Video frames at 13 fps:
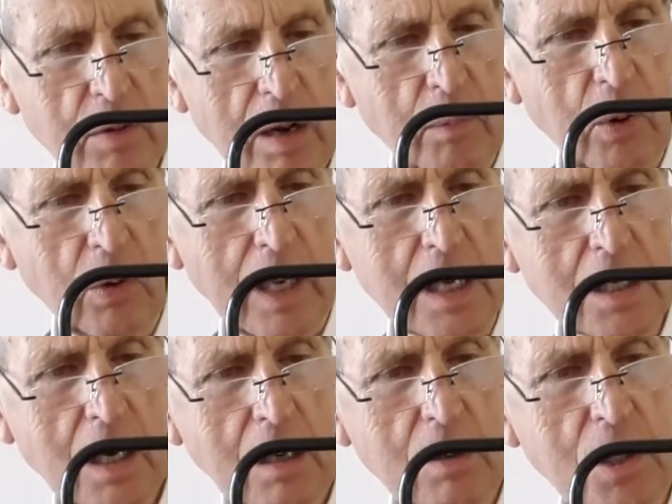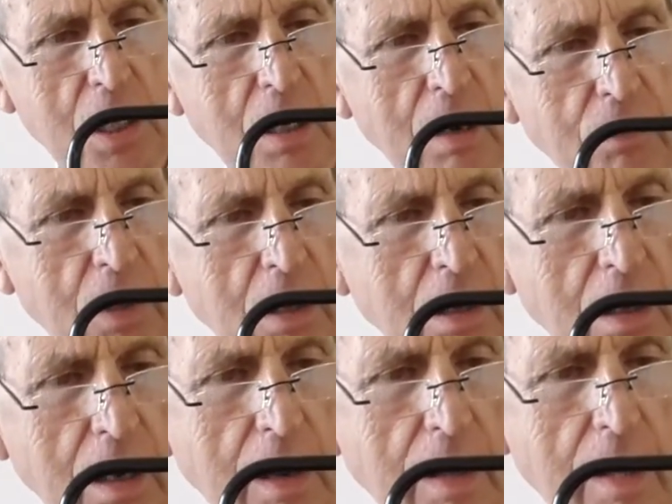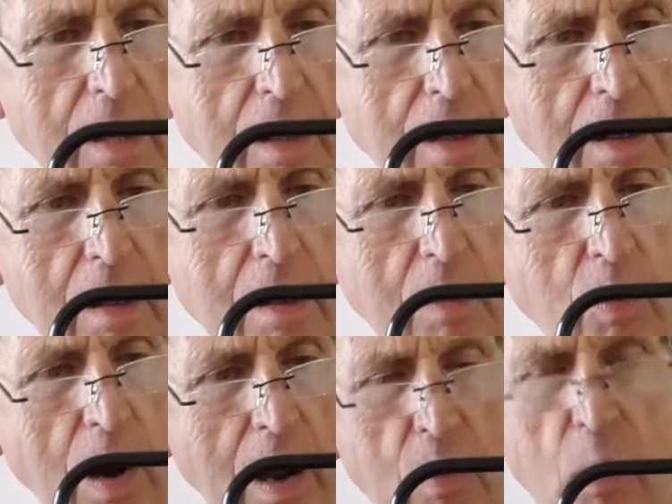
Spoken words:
ball gets close enough to the white